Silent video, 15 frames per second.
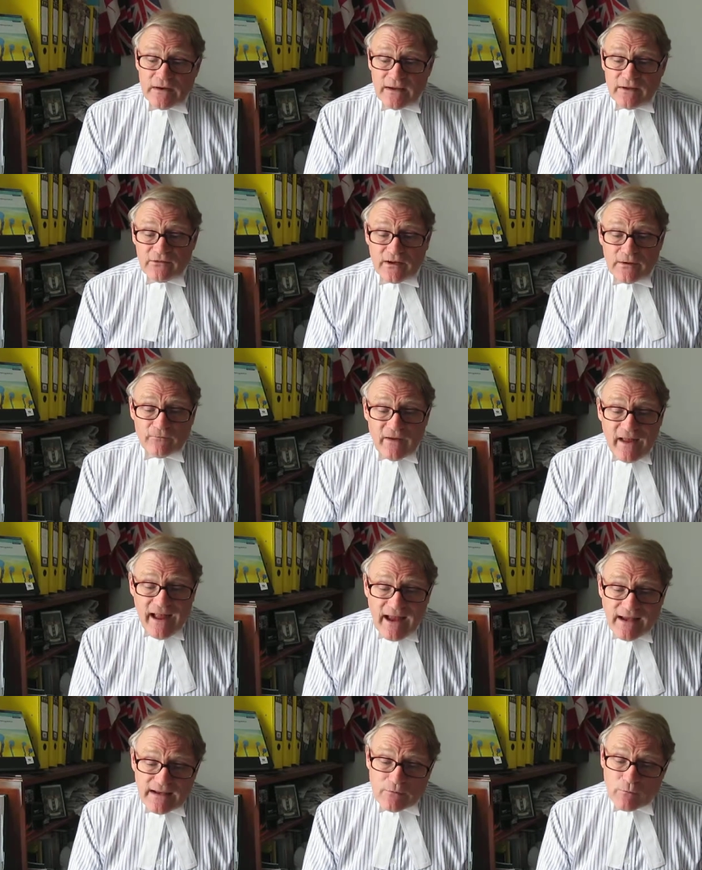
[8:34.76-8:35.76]
Indeed, for
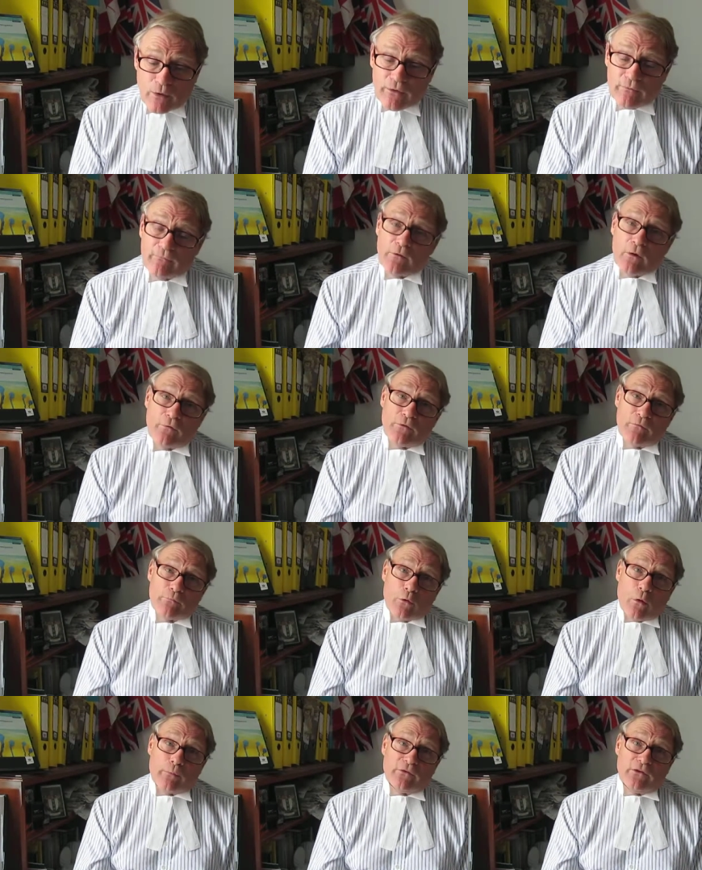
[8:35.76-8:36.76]
anyone involved in
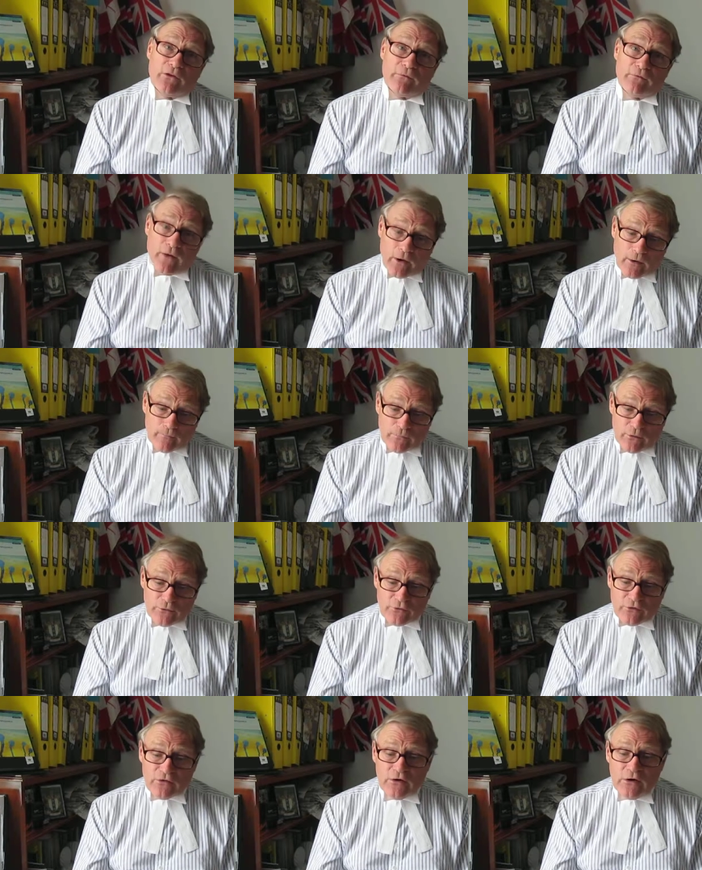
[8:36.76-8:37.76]
property
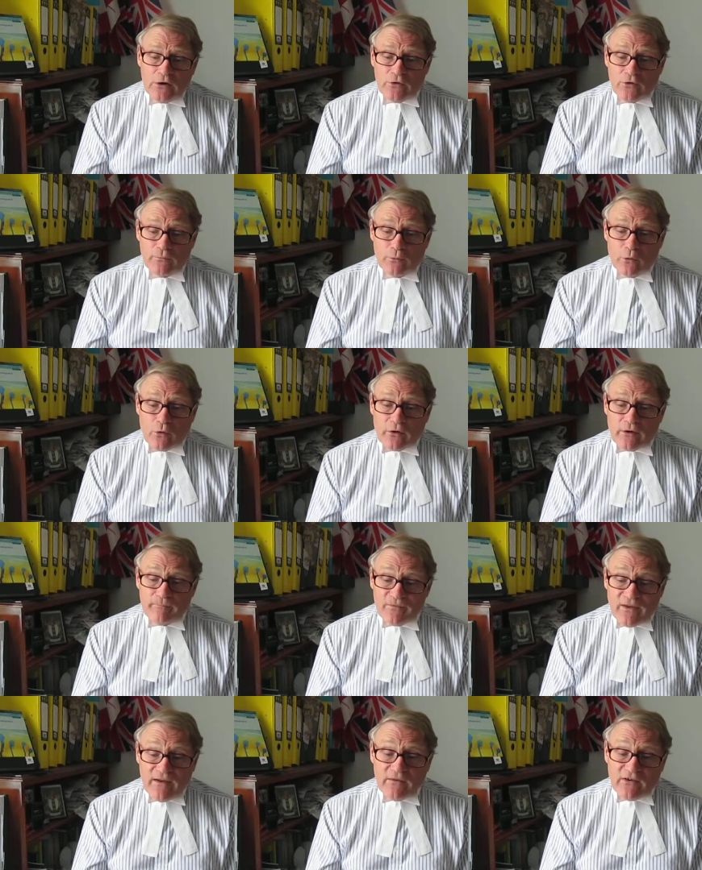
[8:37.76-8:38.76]
development, the book
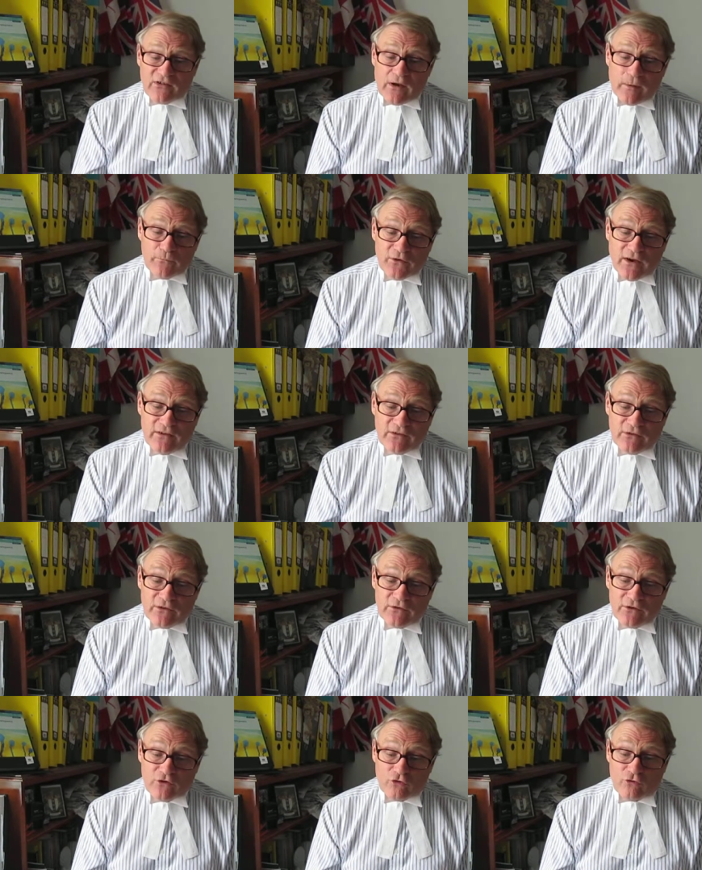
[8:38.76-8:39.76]
in this updated
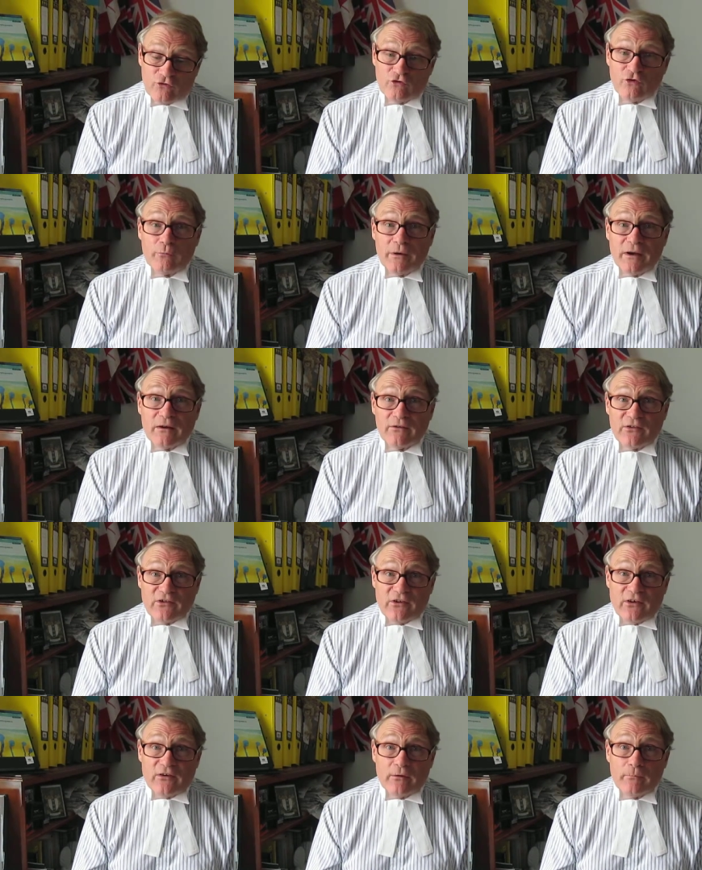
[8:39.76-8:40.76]
edition should be
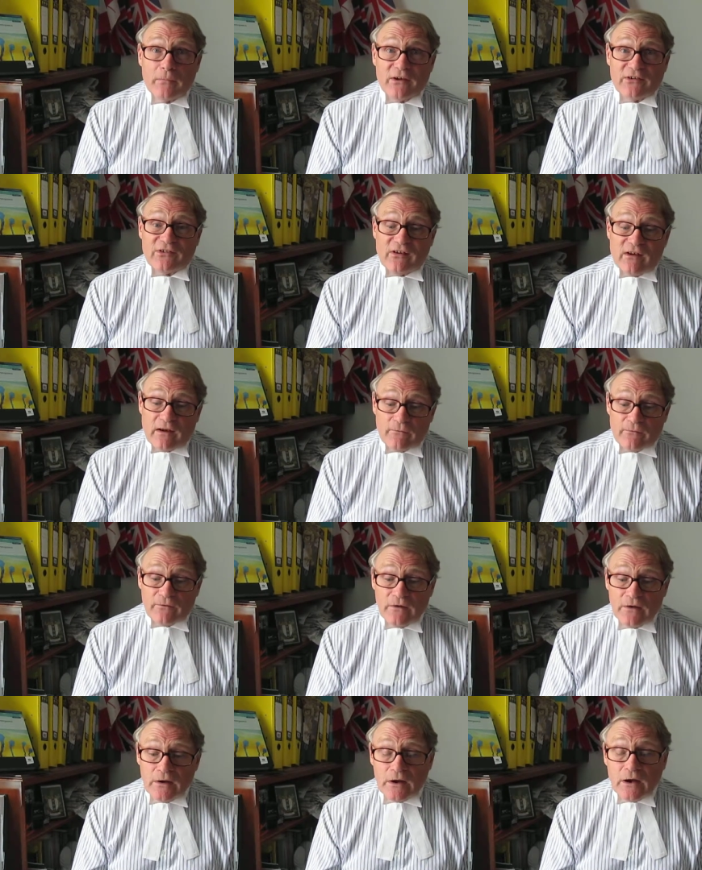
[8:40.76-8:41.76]
considered a must-have
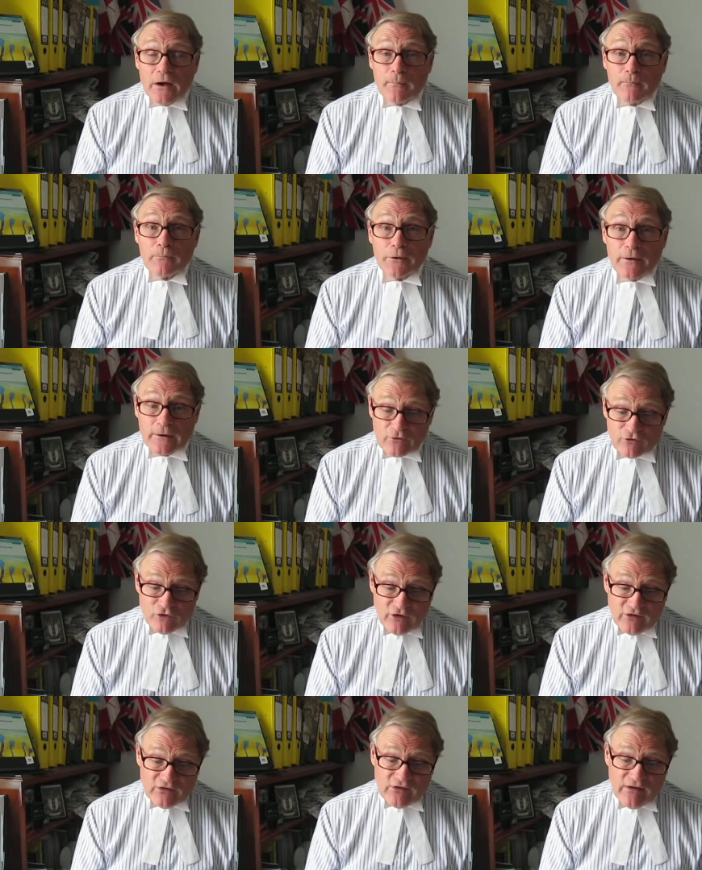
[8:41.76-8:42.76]

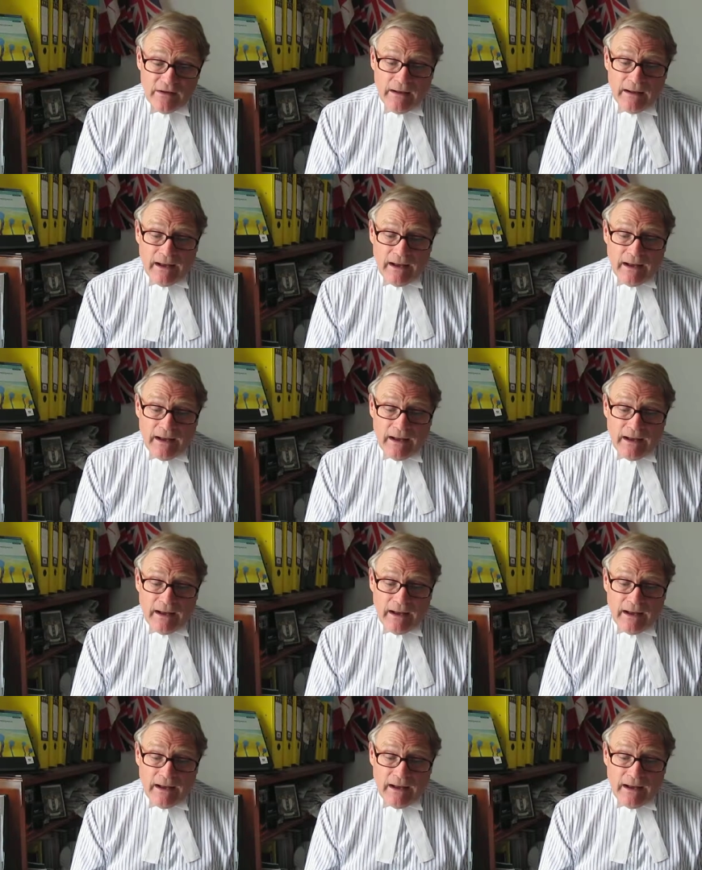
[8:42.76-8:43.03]
purchase.